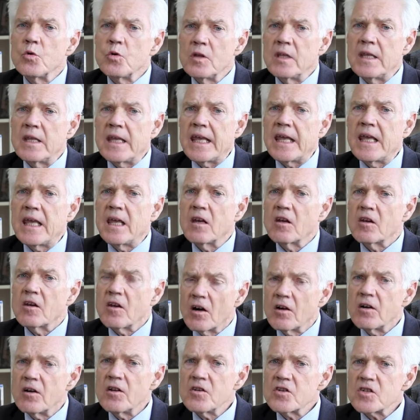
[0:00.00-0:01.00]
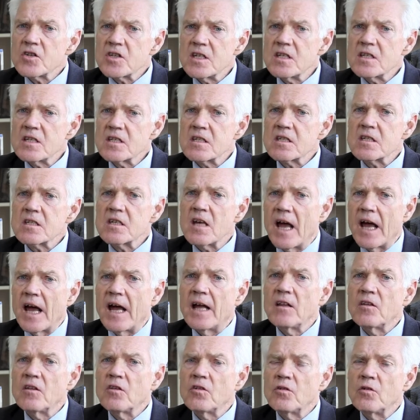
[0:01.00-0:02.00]
the currencies
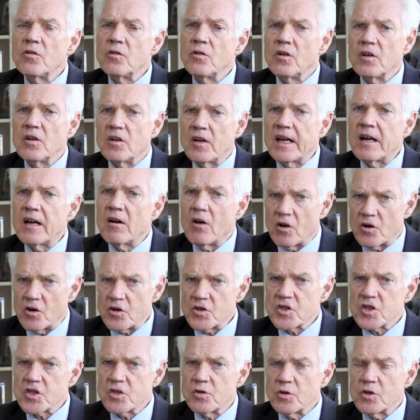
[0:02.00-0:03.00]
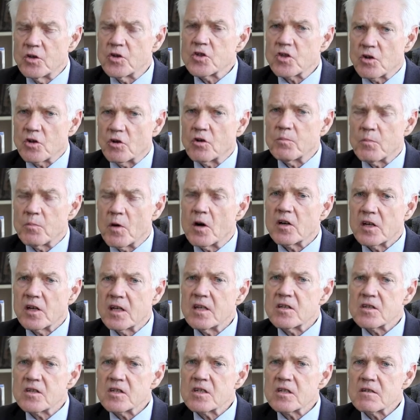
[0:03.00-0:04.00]
and to regards to the stock
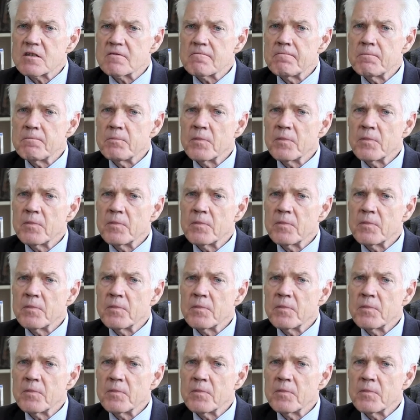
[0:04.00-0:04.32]
markets.